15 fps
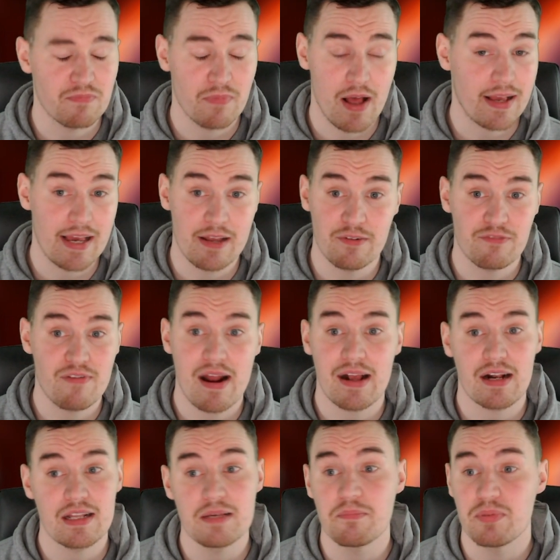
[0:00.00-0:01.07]
again,
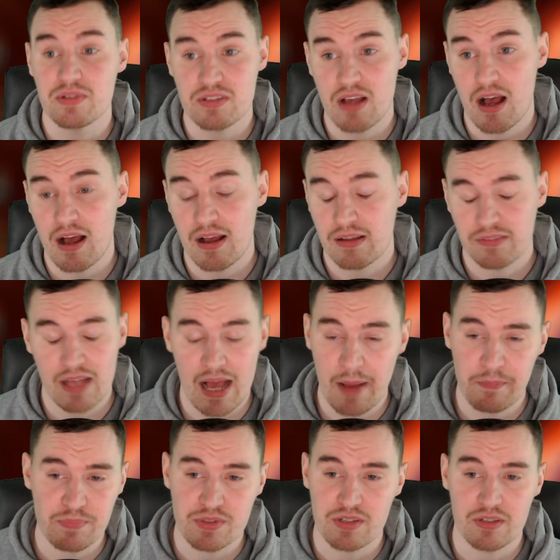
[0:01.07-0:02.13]
frankly, bizarre.
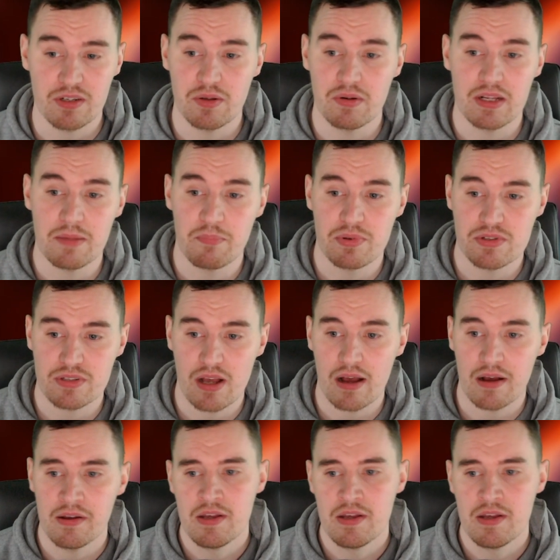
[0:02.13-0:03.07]
Absolutely bizarre.